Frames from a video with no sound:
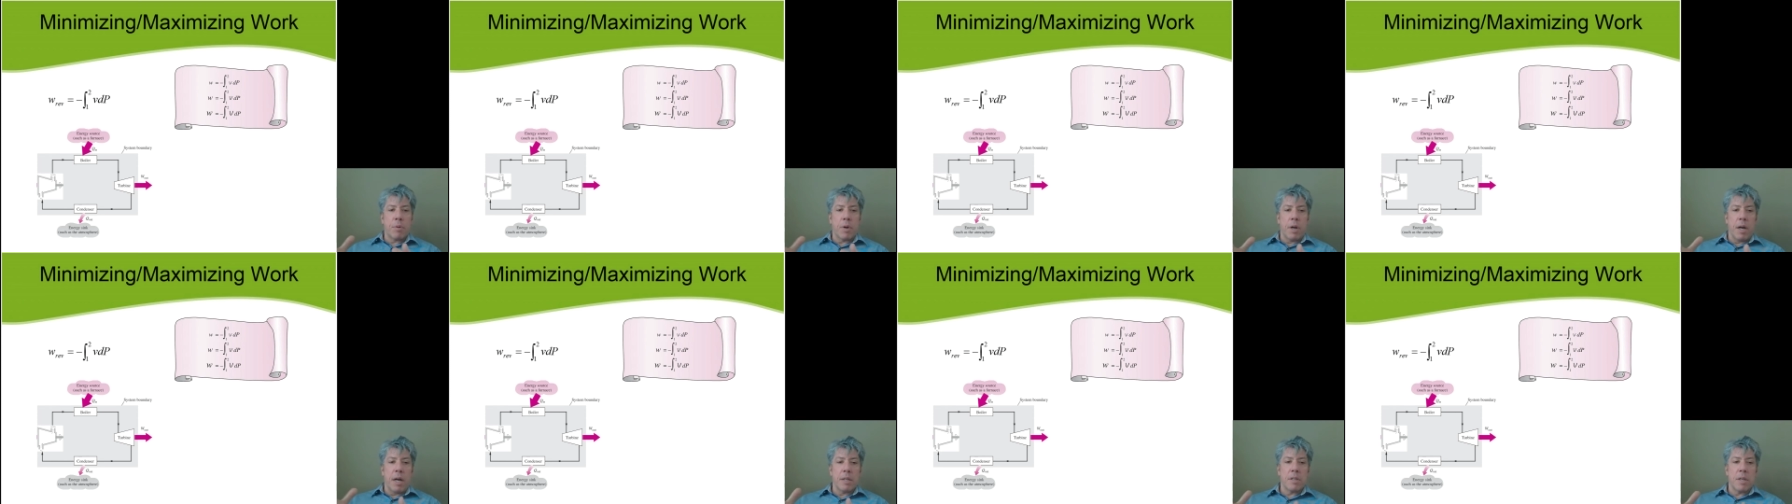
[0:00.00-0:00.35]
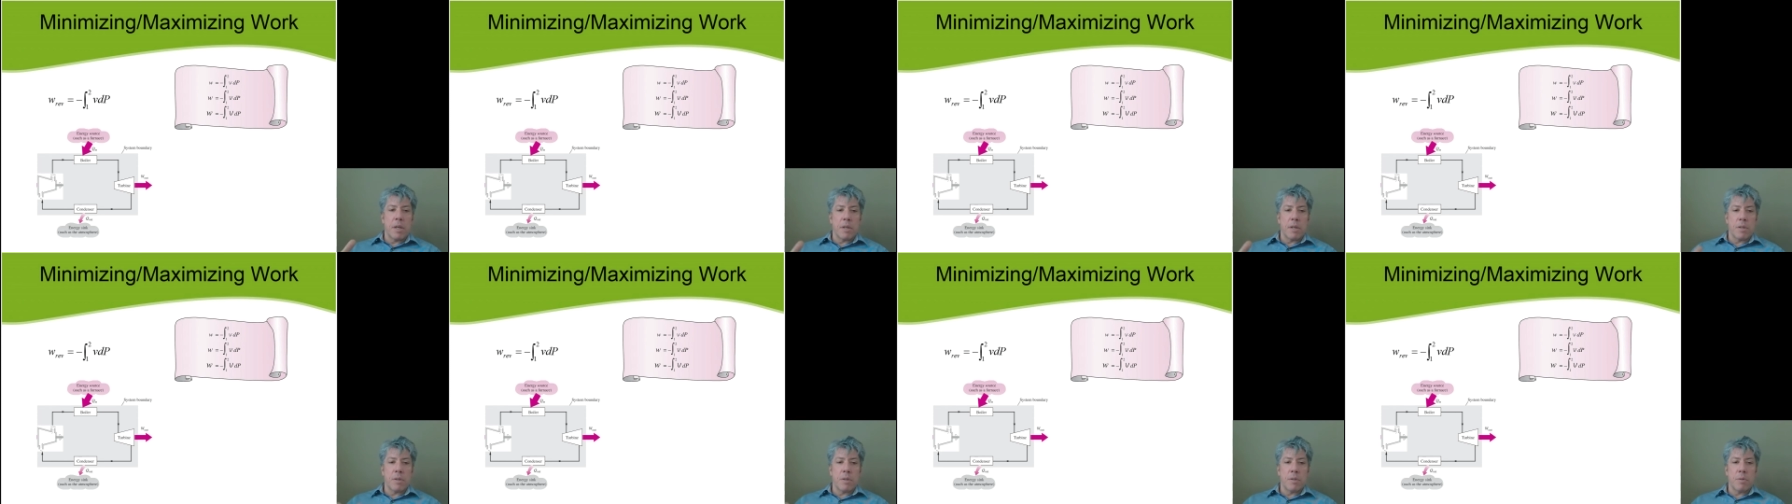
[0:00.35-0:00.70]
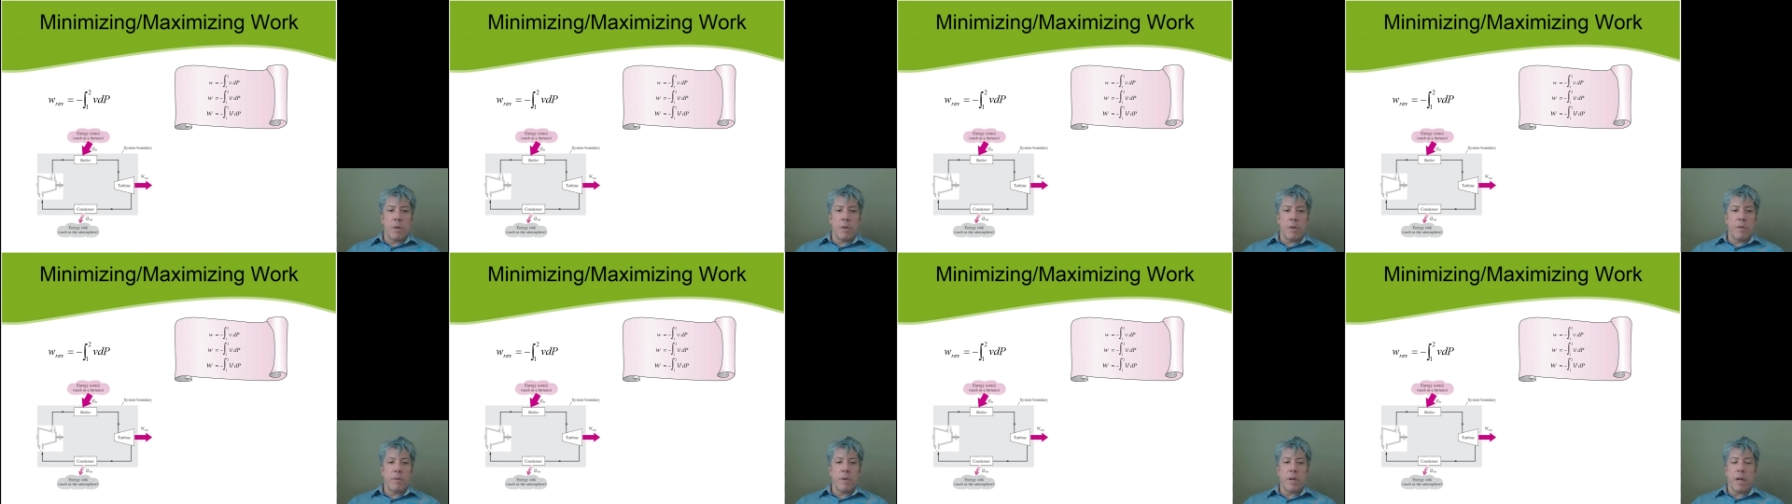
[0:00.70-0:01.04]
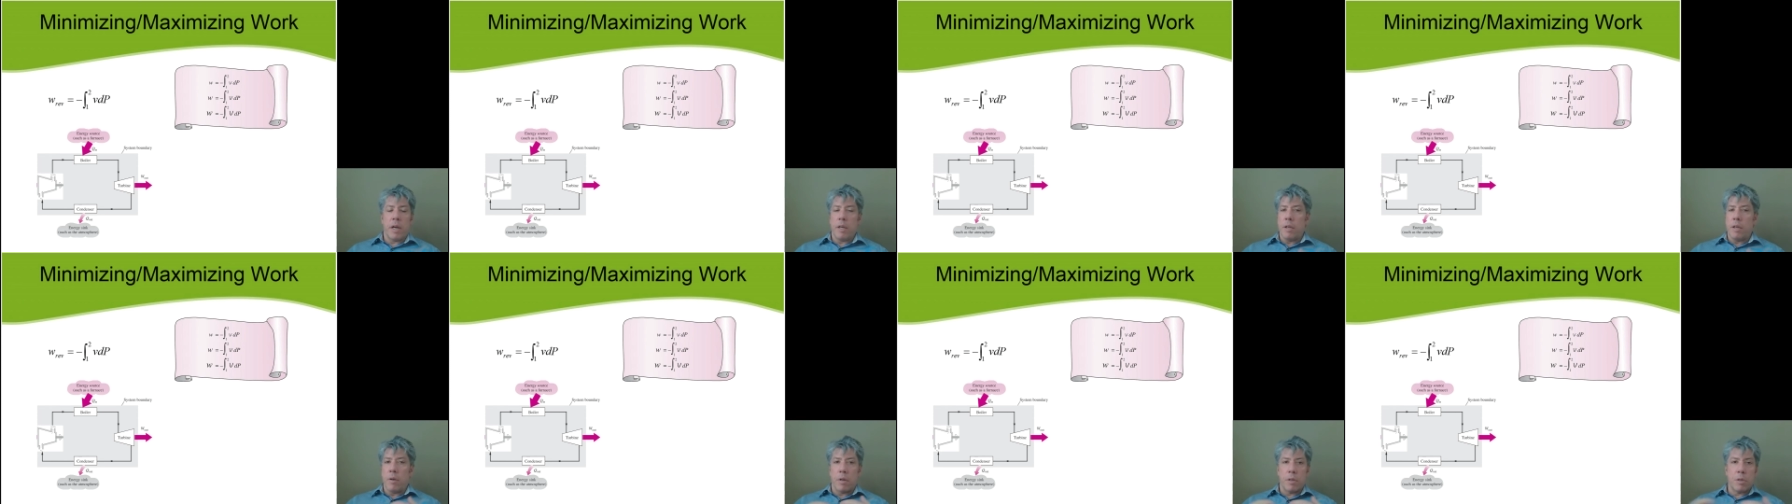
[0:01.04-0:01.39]
processes where you've
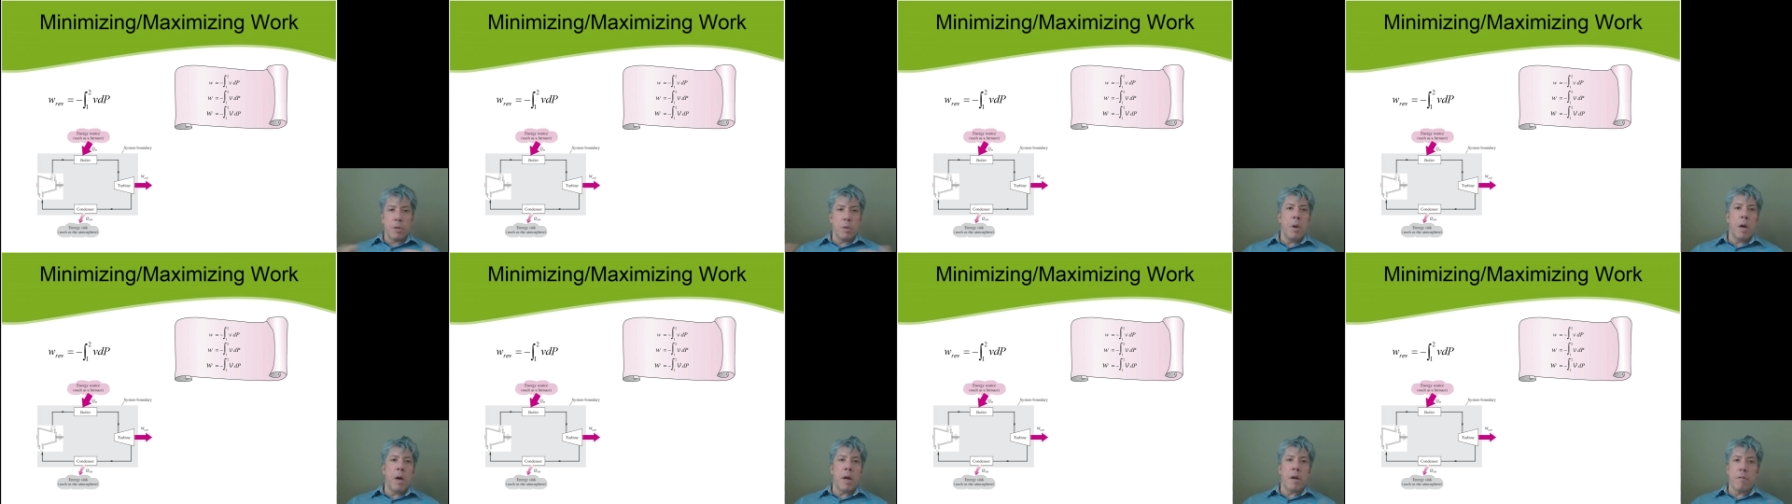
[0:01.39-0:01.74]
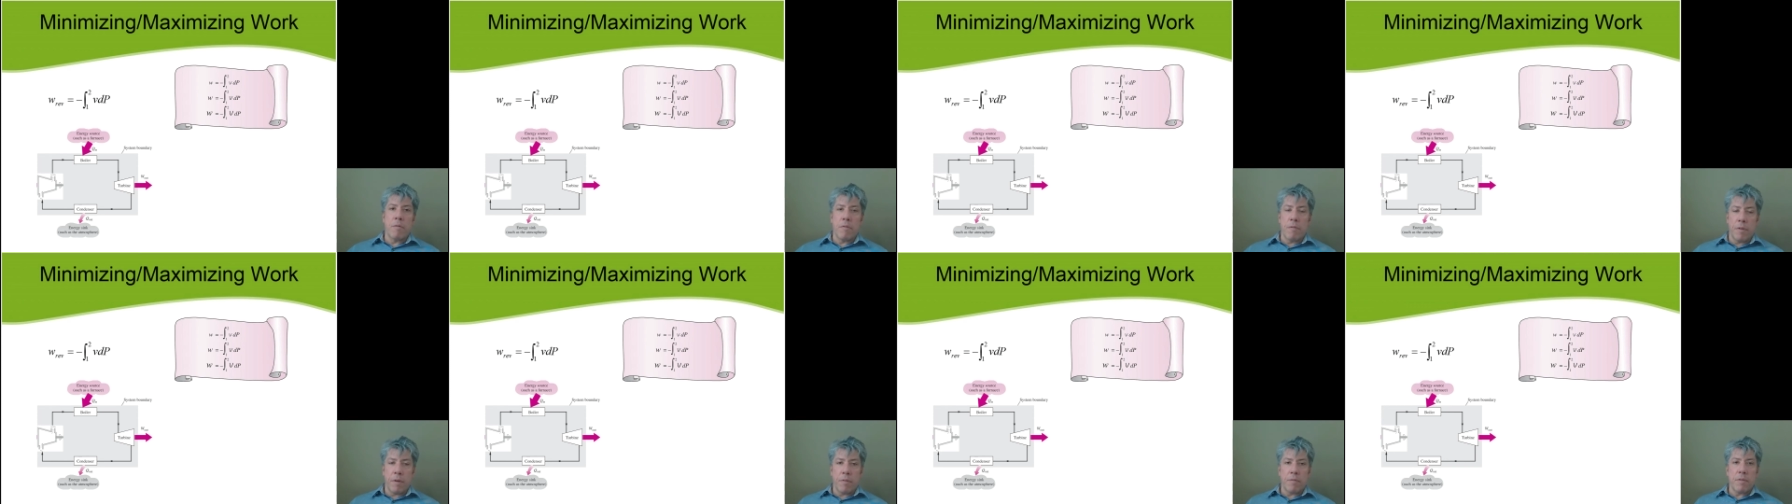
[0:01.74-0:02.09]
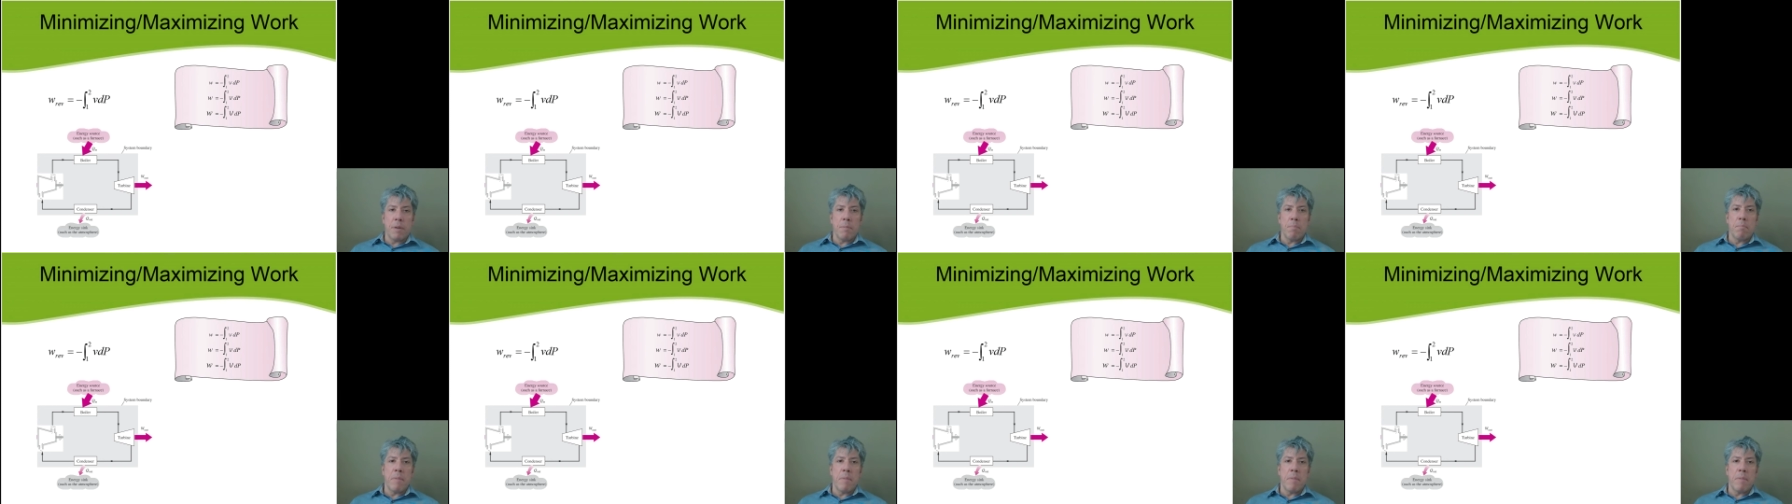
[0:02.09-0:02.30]
got you know a 250